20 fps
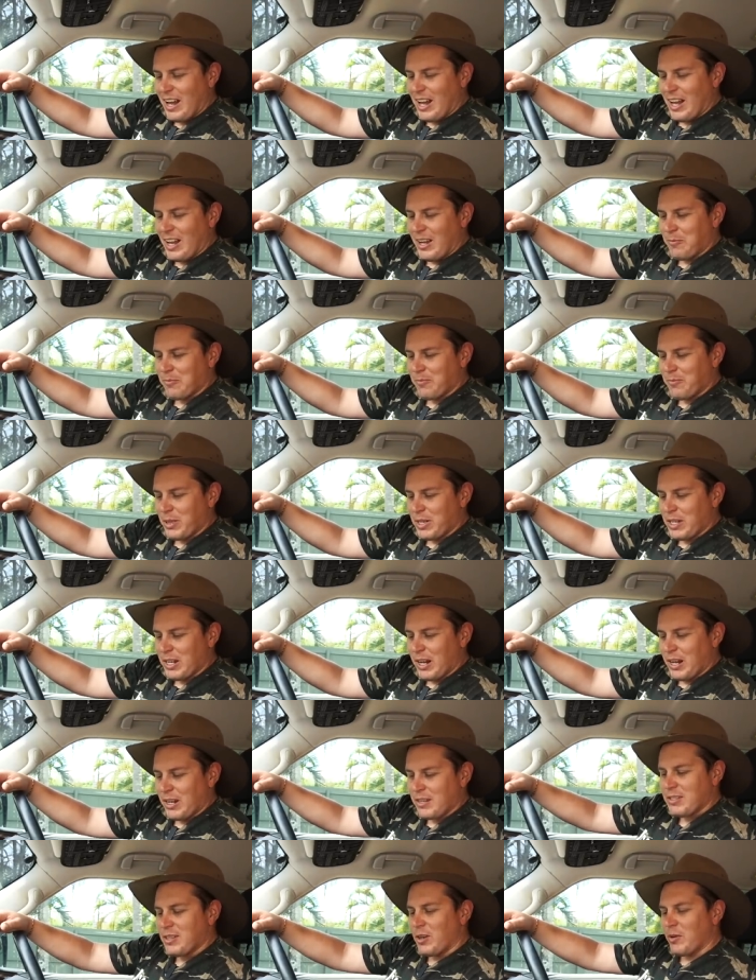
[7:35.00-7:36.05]
um, but
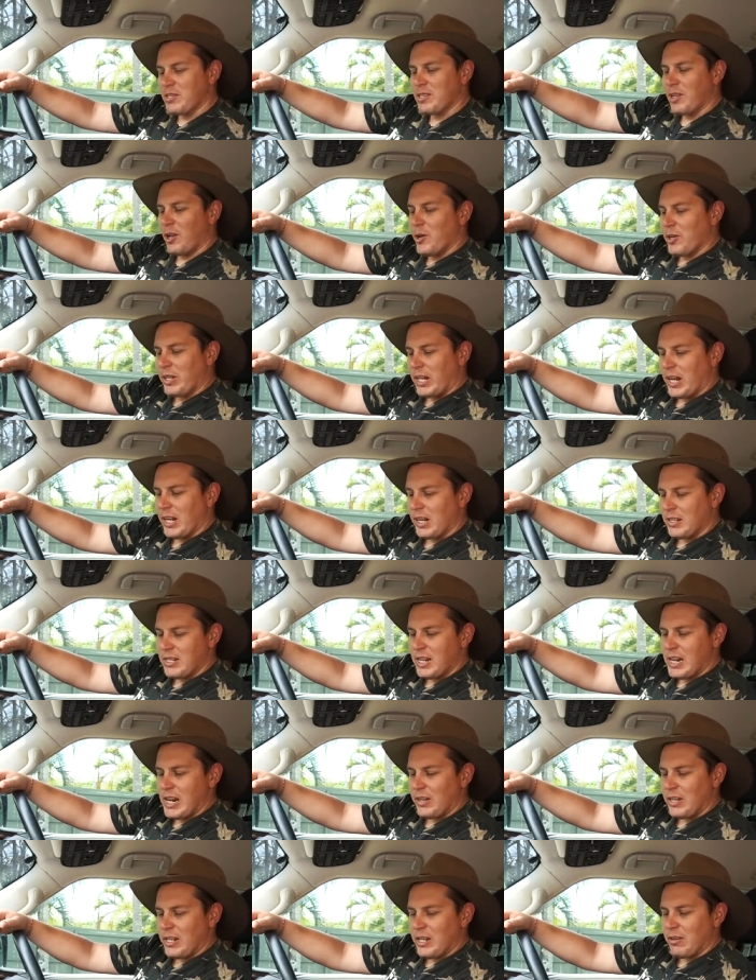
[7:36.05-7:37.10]
yeah so it's located
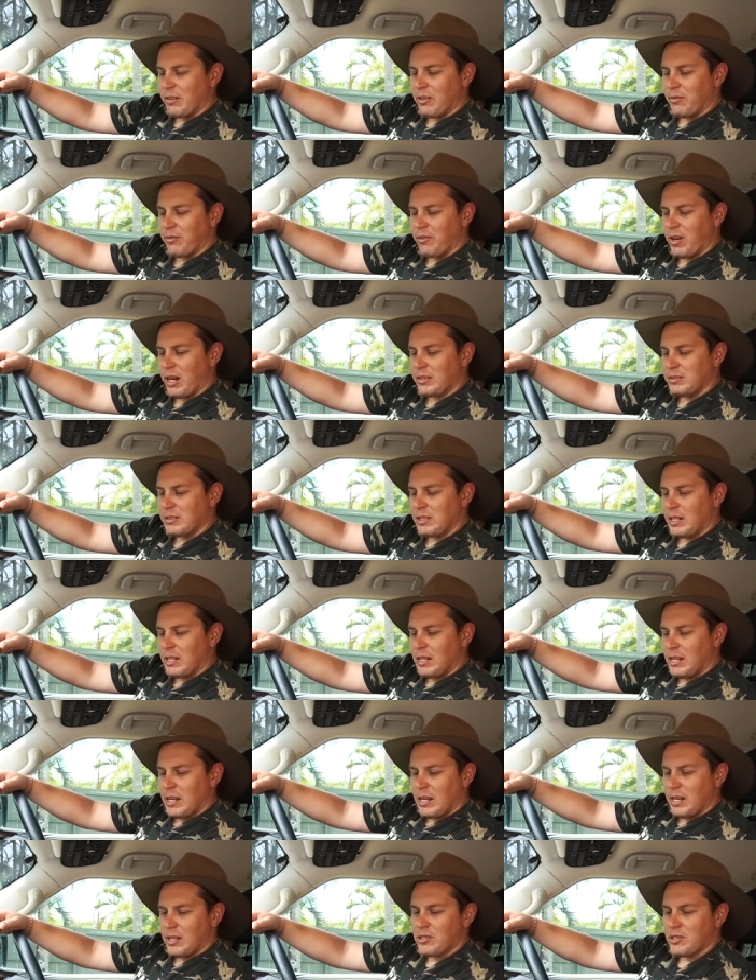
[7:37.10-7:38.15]
down here at the front
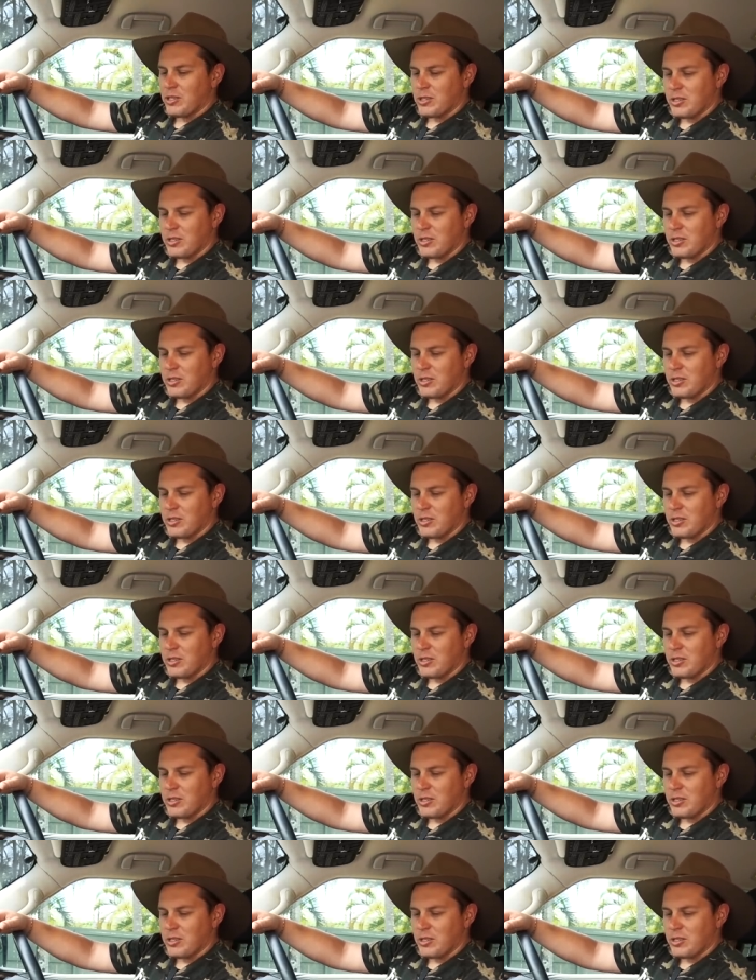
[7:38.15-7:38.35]
it's